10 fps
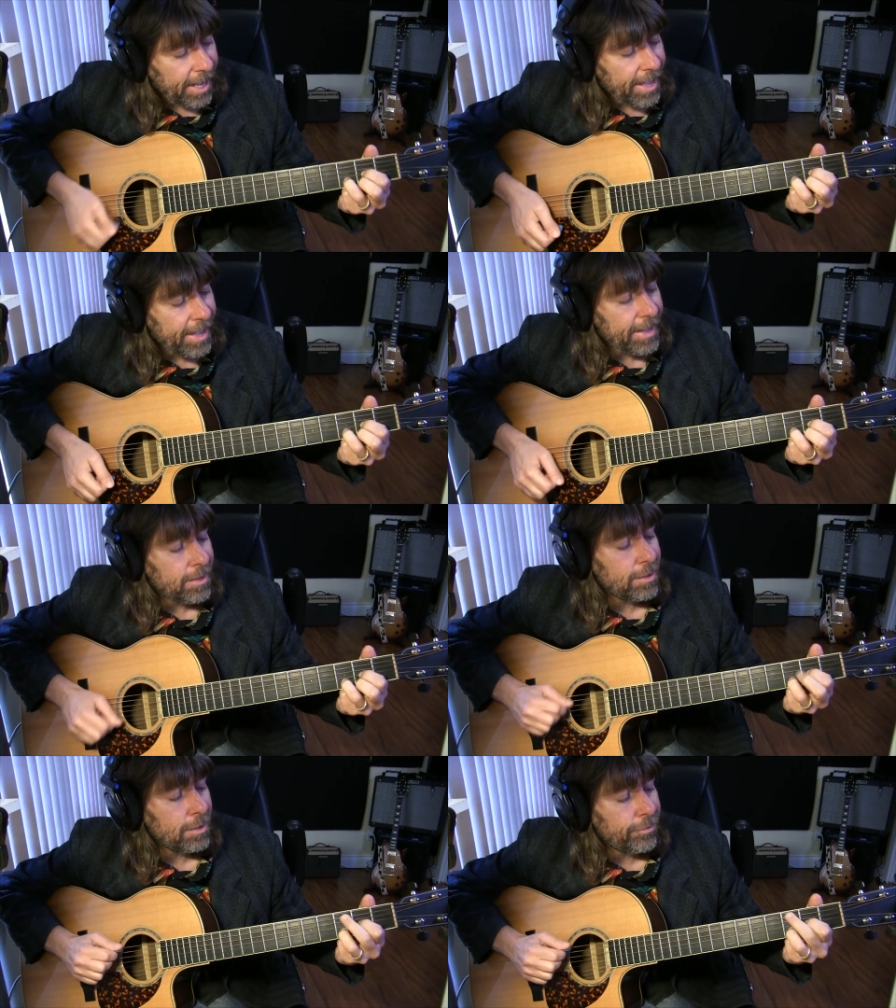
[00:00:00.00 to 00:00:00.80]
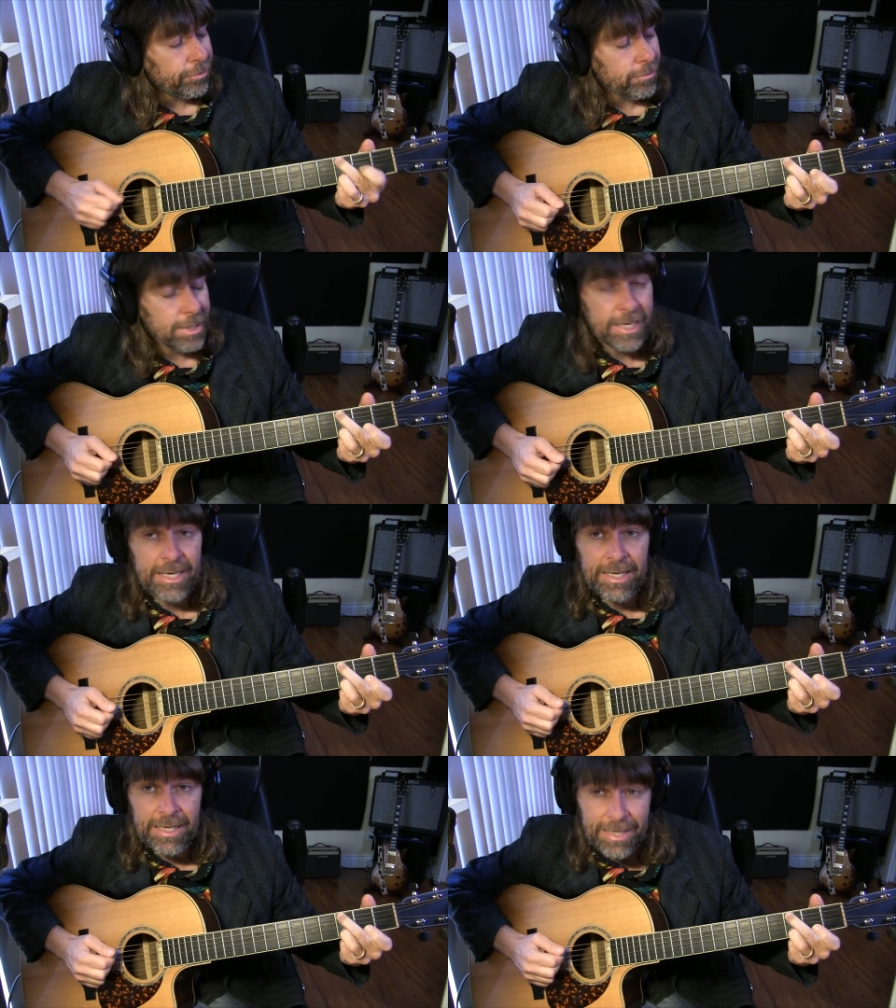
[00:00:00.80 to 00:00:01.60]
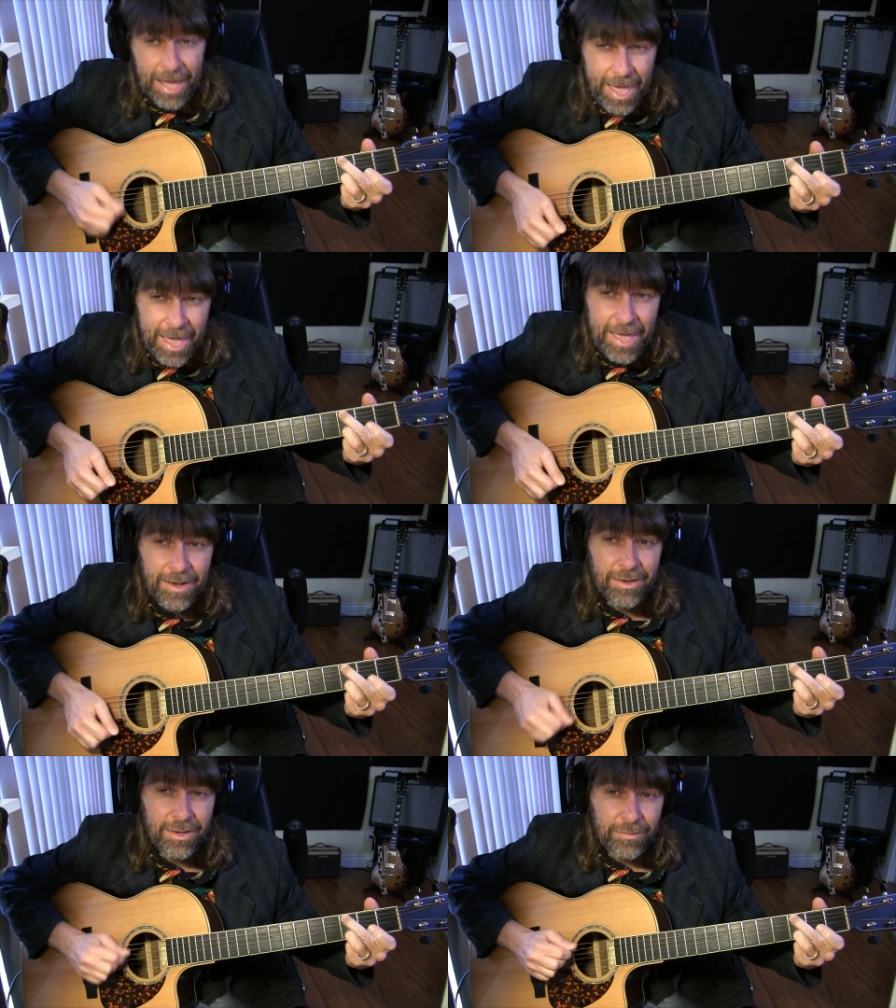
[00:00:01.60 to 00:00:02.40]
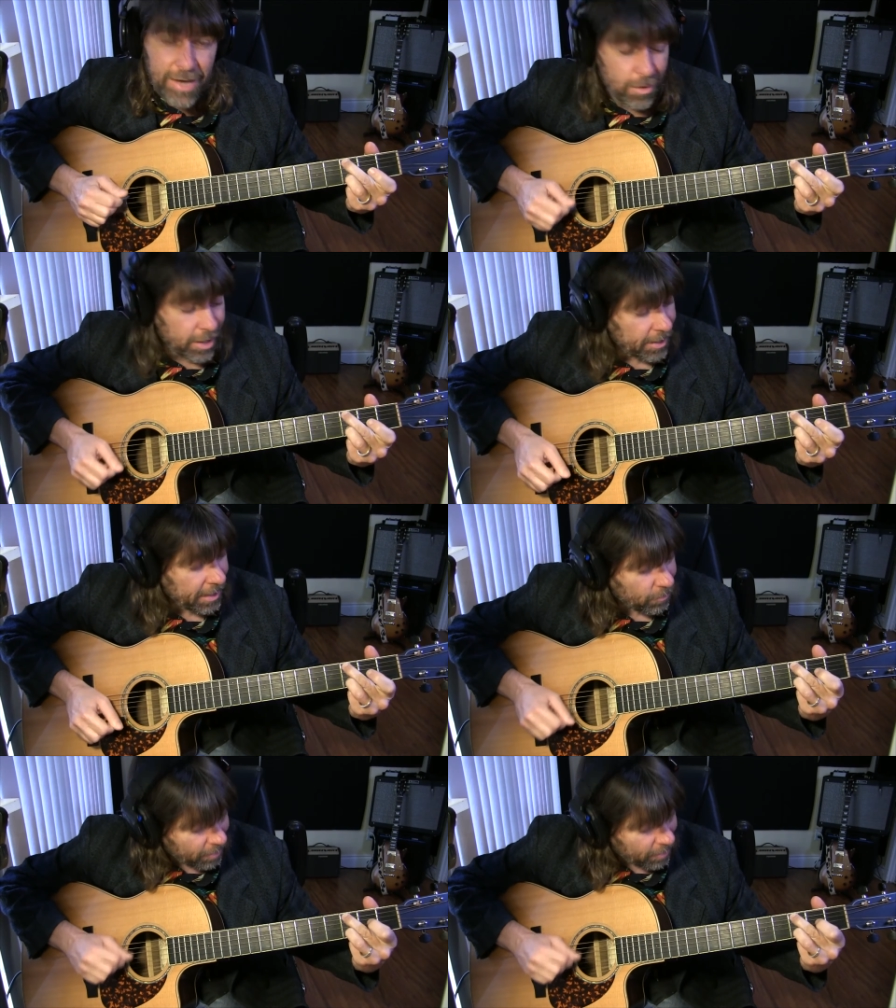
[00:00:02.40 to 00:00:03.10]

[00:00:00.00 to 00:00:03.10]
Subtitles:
and a 3 E and a. Now we got to get